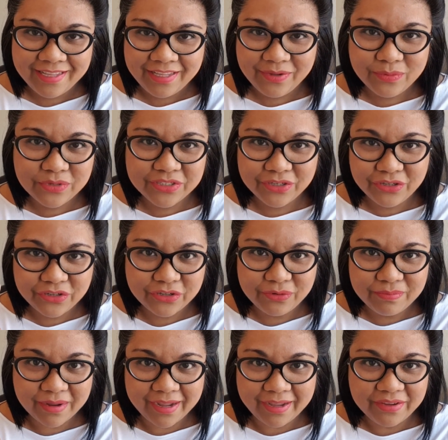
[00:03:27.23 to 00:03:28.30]
It was a
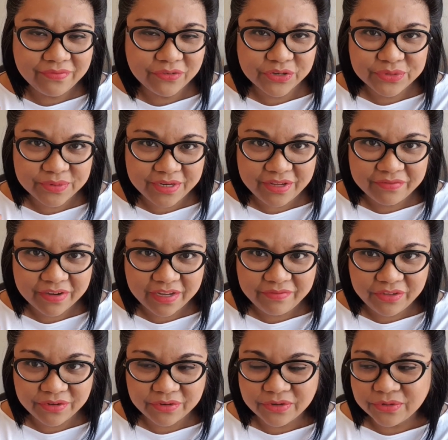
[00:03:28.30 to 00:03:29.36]
good buy for
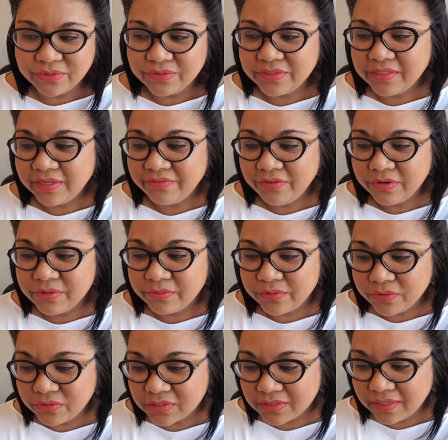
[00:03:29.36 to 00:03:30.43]
25 euros. If you're a
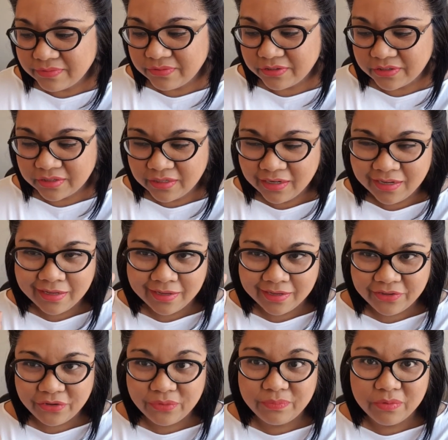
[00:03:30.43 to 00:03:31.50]
rose lover,
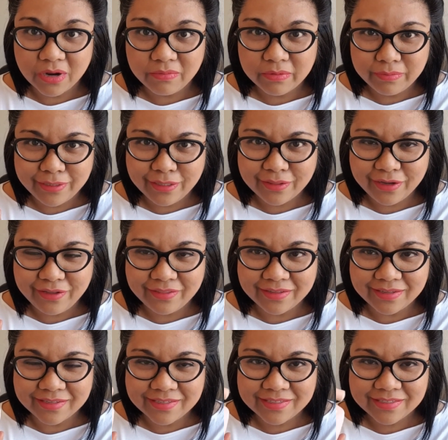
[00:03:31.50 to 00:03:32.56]
you'd probably like
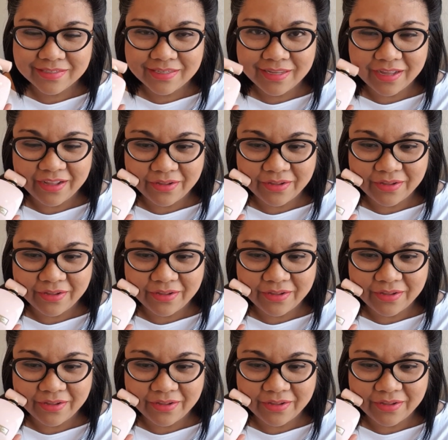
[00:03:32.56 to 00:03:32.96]
this.